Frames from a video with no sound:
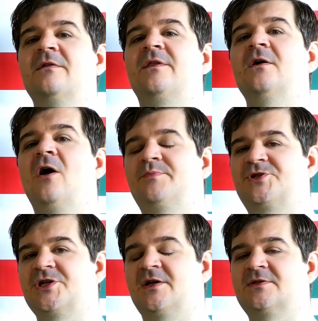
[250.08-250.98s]
the
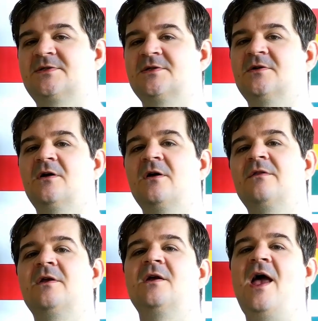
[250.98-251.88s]
objects.
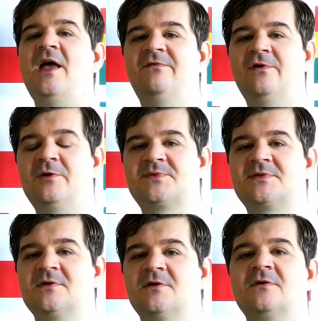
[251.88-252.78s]
The
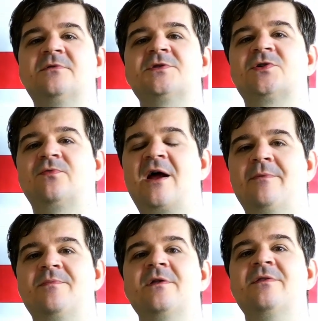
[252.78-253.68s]
adverbs
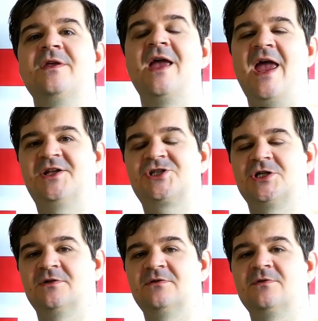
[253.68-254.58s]
describe the
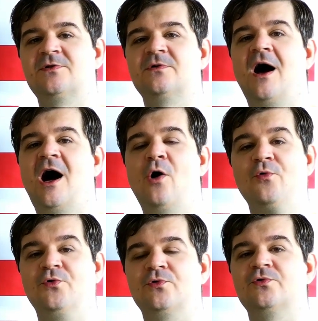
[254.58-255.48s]
action,
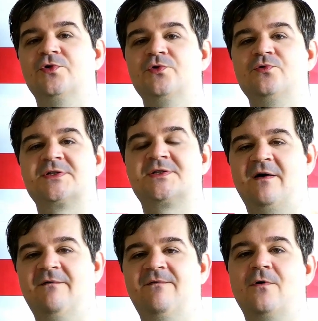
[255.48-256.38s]
how you do
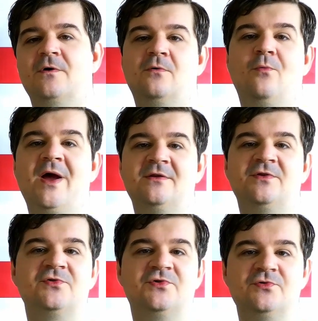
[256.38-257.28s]
stuff or
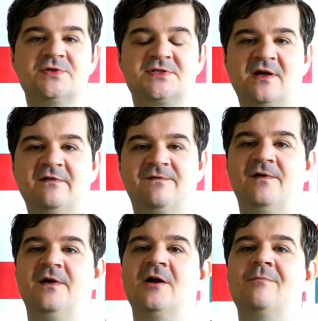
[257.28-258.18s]
when you do
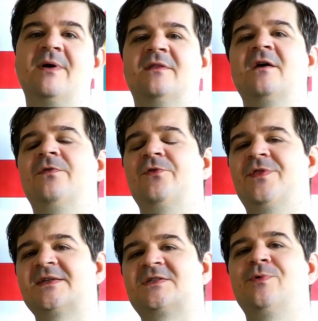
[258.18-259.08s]
stuff, but to
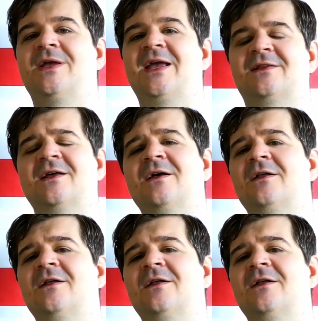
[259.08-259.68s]
this we get